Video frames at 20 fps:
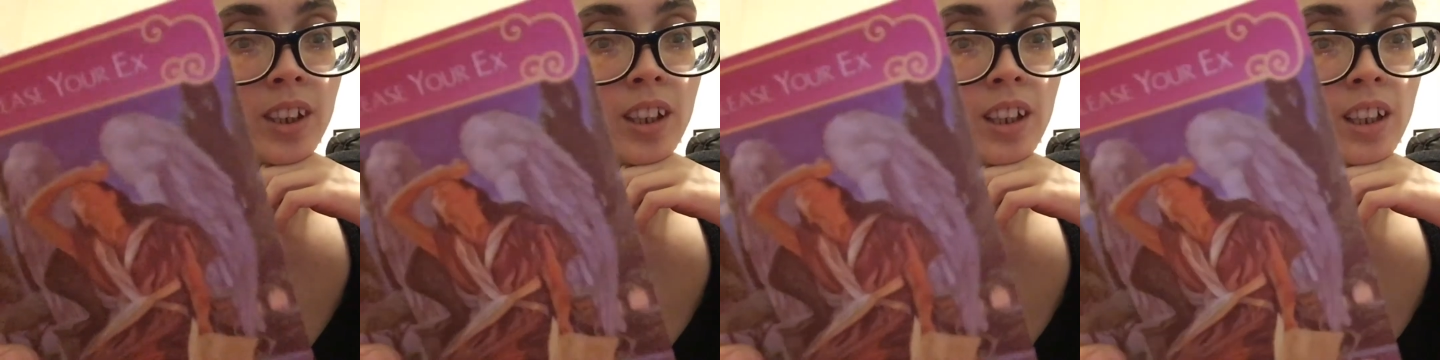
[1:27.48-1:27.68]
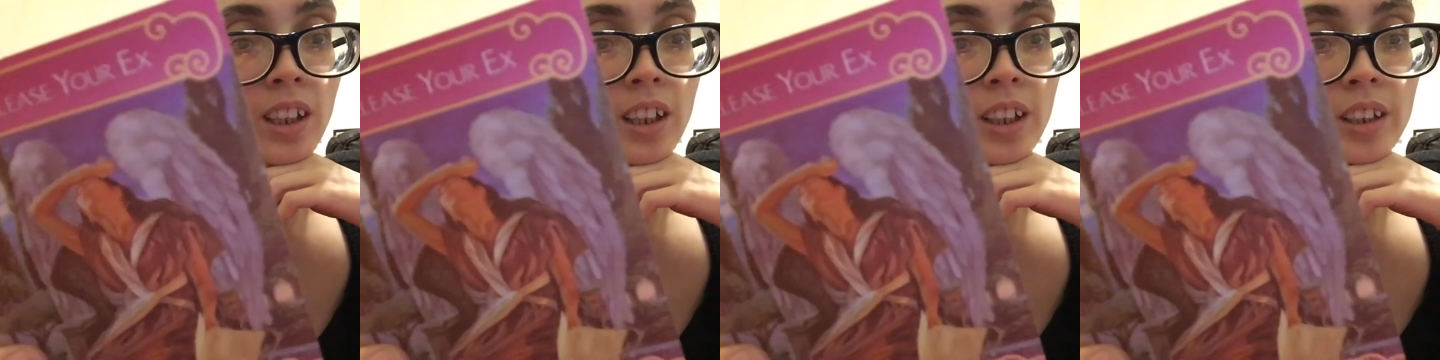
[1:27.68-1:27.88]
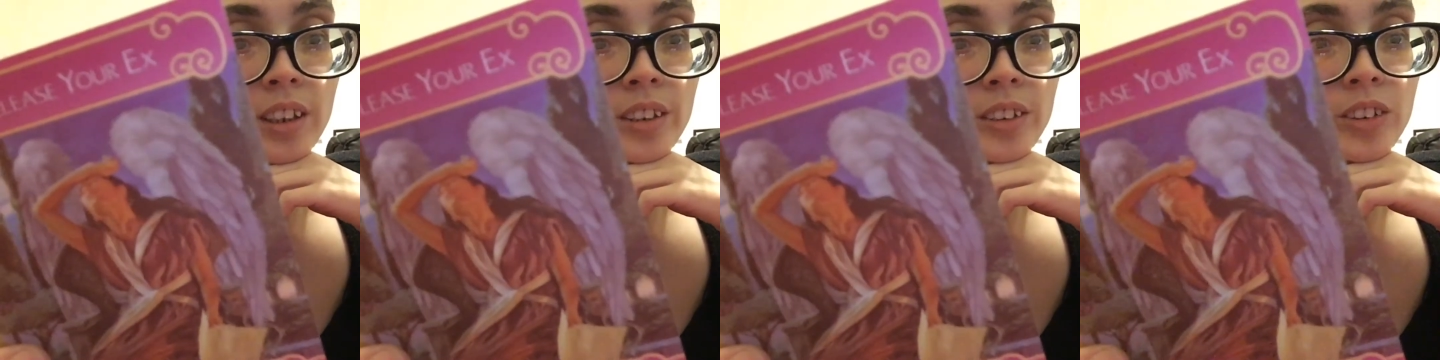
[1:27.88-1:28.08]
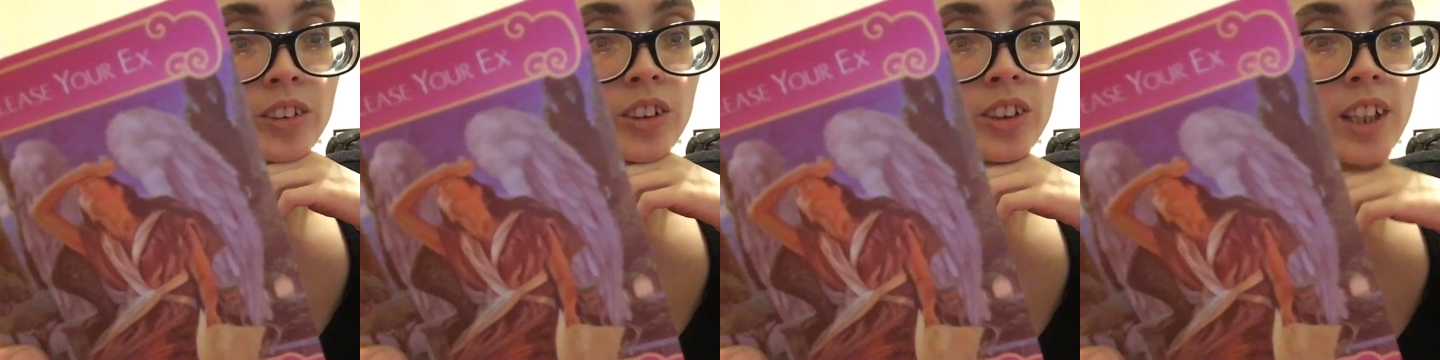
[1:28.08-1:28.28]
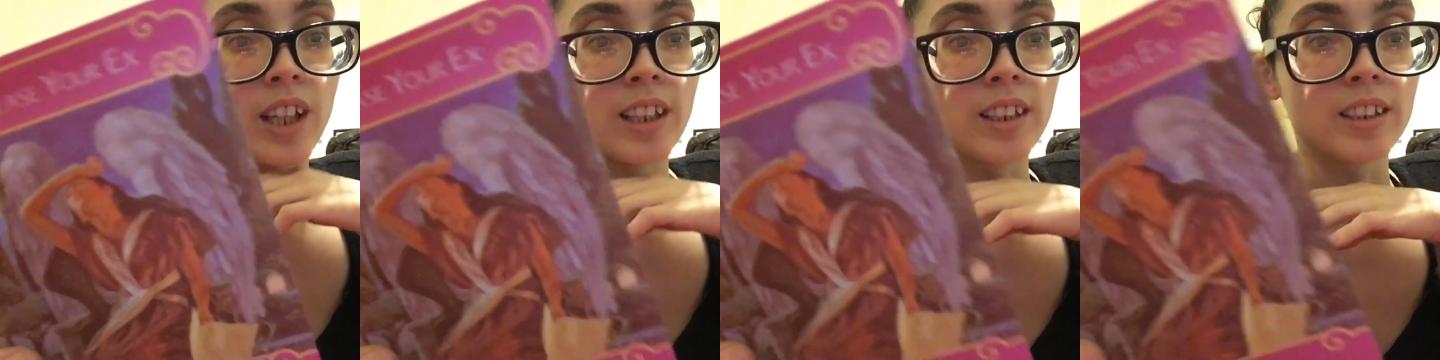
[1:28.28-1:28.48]
uh, you're
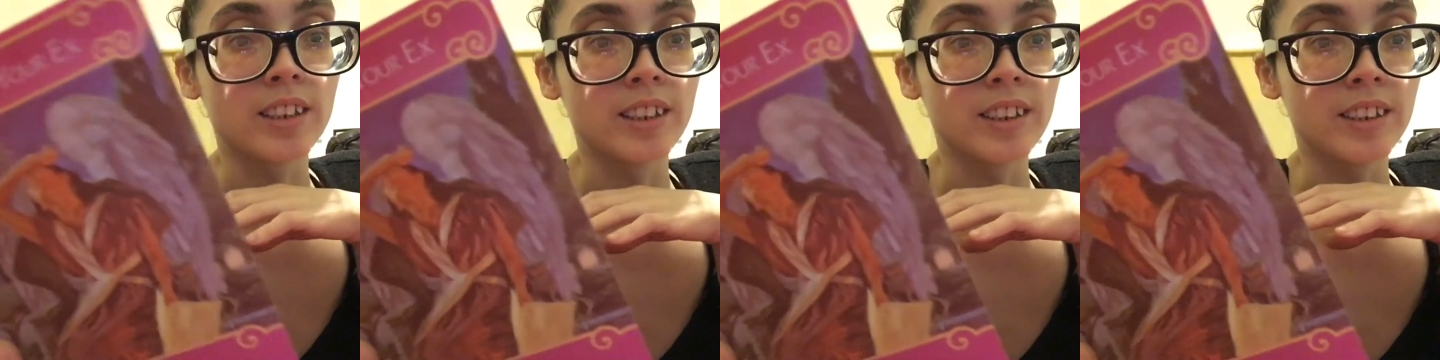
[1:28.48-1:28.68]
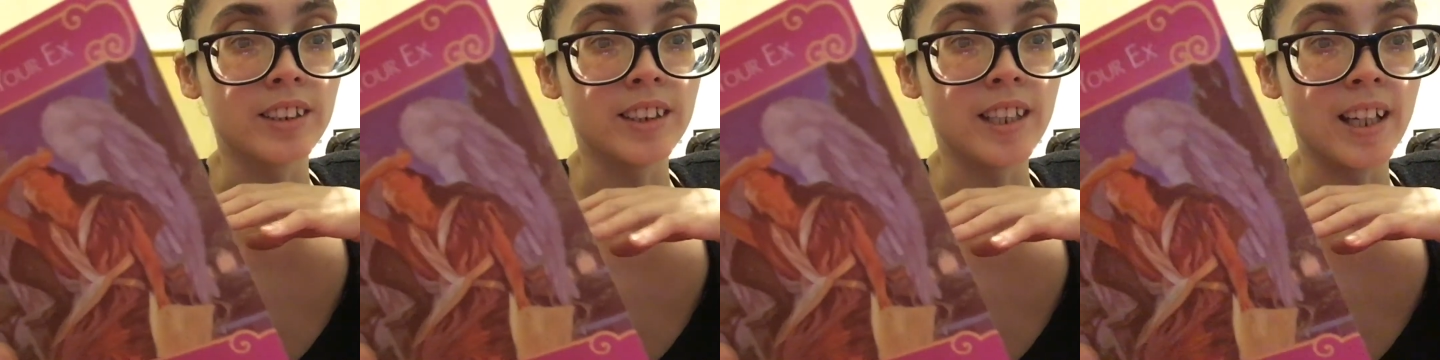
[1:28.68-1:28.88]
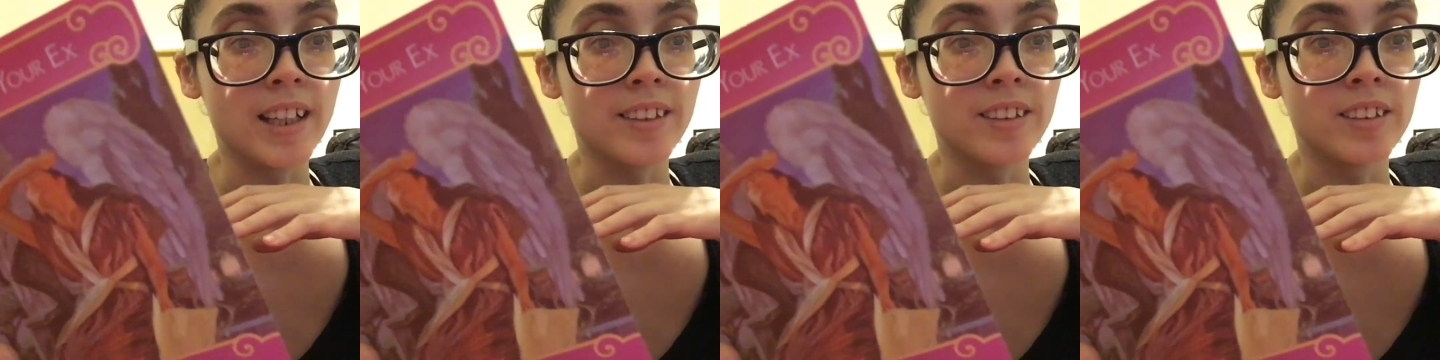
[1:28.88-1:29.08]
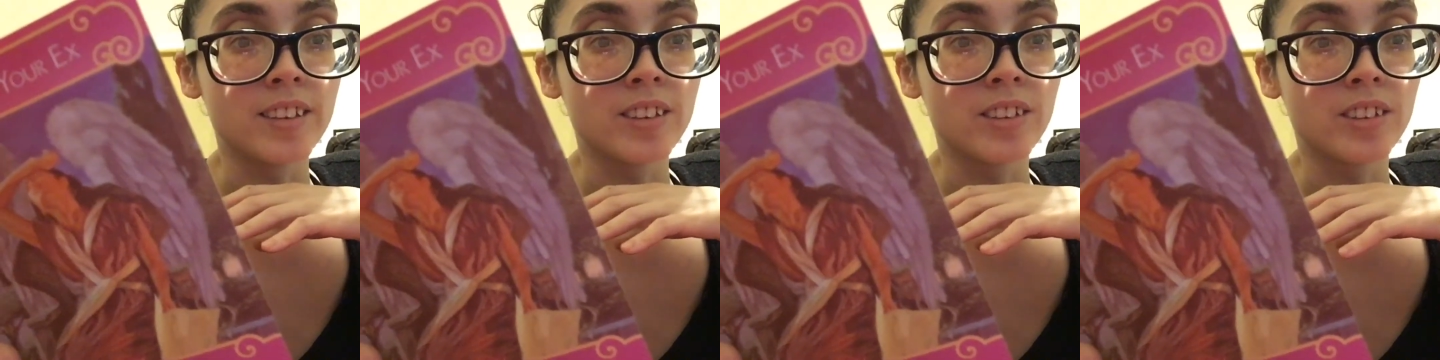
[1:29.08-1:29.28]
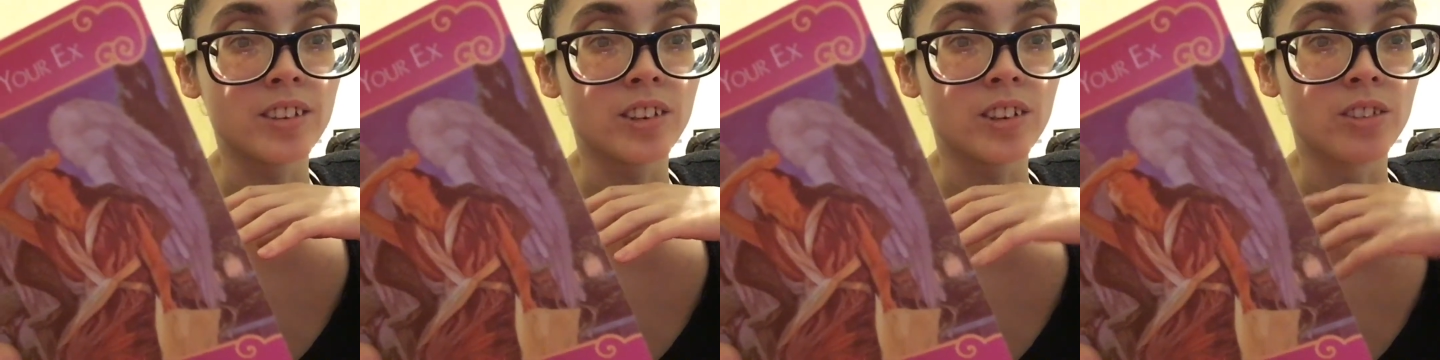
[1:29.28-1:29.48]
not going to get
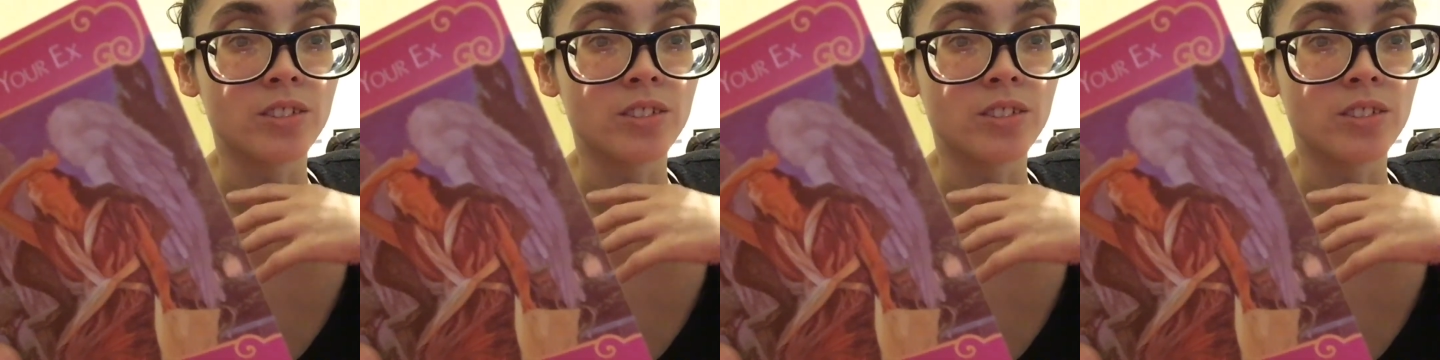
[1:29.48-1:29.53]
the